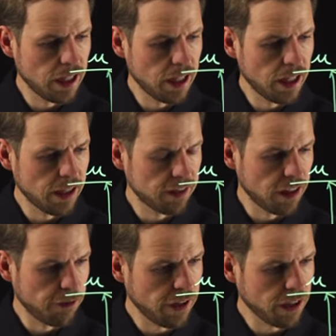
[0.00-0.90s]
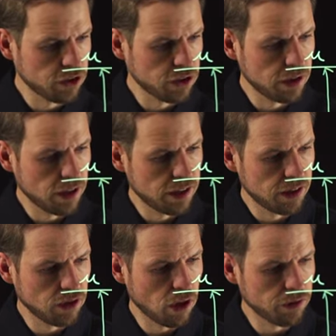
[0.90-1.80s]
as a function, and this
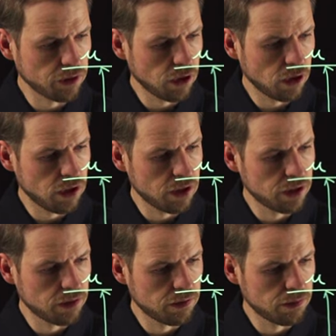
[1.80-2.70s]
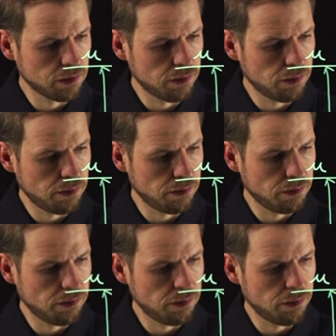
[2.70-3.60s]
is often called
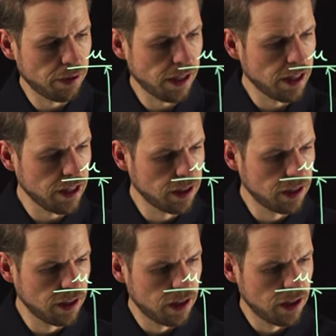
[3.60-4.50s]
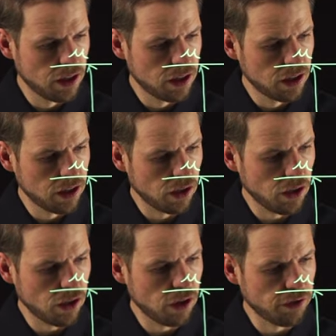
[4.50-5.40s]
pi
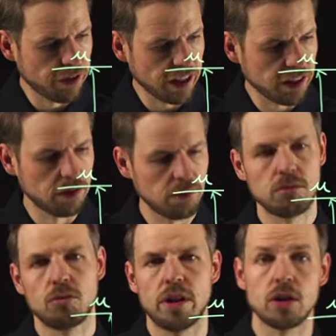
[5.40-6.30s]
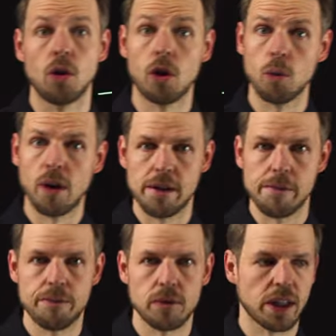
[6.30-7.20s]
of x, right, or y,
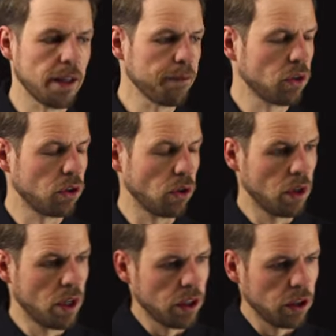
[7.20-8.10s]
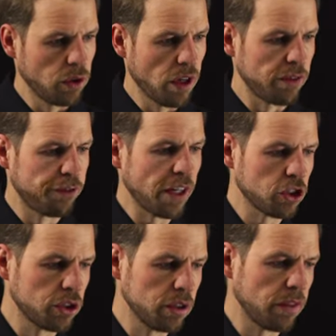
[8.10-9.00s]
okay? So you have a
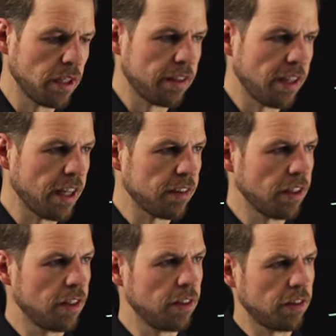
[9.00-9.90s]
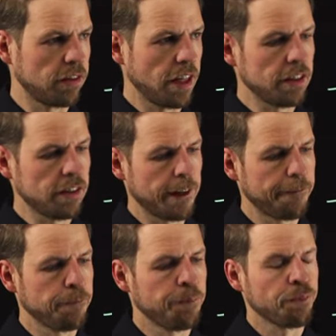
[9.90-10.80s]
function that takes in the state
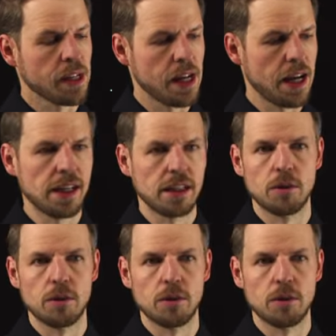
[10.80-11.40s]
and